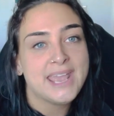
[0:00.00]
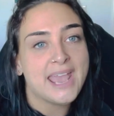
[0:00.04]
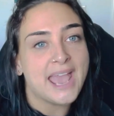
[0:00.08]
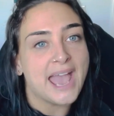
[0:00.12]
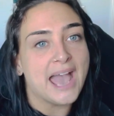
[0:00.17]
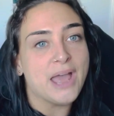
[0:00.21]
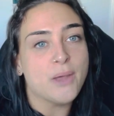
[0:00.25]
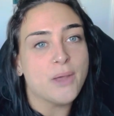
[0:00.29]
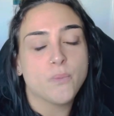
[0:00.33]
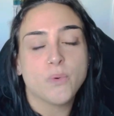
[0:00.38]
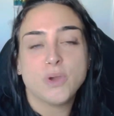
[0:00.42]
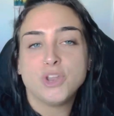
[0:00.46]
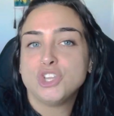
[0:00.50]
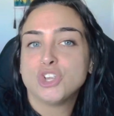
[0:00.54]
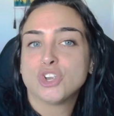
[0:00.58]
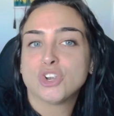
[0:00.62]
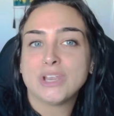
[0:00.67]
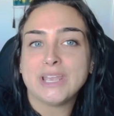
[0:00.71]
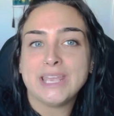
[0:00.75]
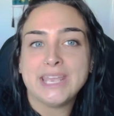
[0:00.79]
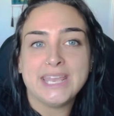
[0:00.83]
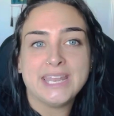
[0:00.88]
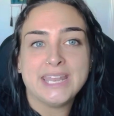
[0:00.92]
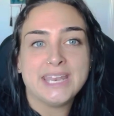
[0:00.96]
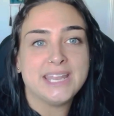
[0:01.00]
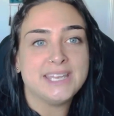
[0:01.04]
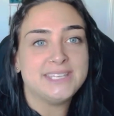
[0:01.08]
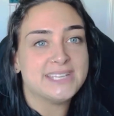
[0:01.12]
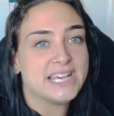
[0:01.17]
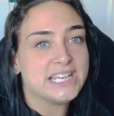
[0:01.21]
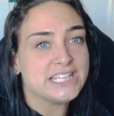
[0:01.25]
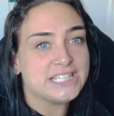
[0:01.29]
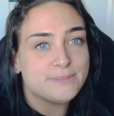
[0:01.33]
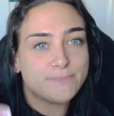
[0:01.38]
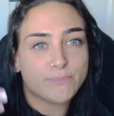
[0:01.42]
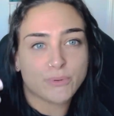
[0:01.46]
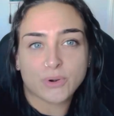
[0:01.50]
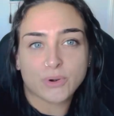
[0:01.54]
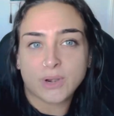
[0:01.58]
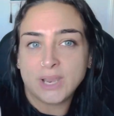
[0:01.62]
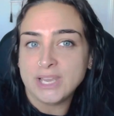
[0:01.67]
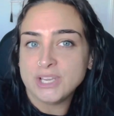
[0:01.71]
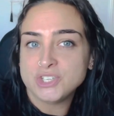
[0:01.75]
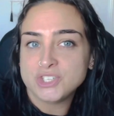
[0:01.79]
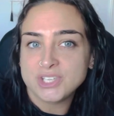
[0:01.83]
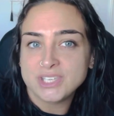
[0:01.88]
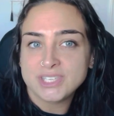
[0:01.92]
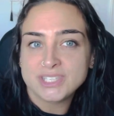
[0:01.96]
And when you're in a
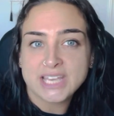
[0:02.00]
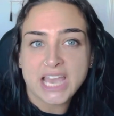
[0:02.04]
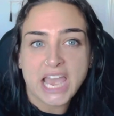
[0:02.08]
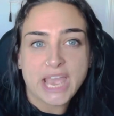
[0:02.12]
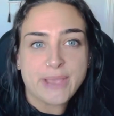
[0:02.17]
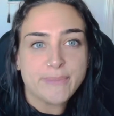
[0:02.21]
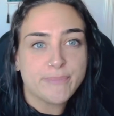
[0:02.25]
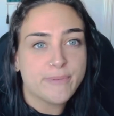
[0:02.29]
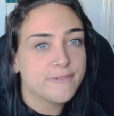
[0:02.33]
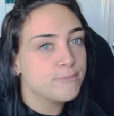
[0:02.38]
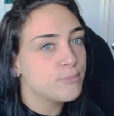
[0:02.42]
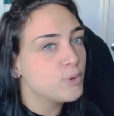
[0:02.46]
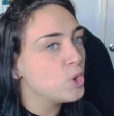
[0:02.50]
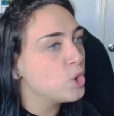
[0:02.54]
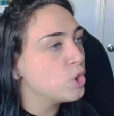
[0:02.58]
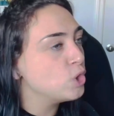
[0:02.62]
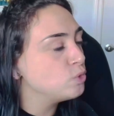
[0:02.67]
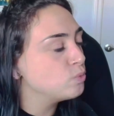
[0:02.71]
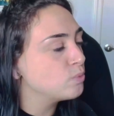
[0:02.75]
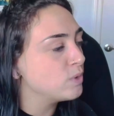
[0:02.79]
desperation type of mode,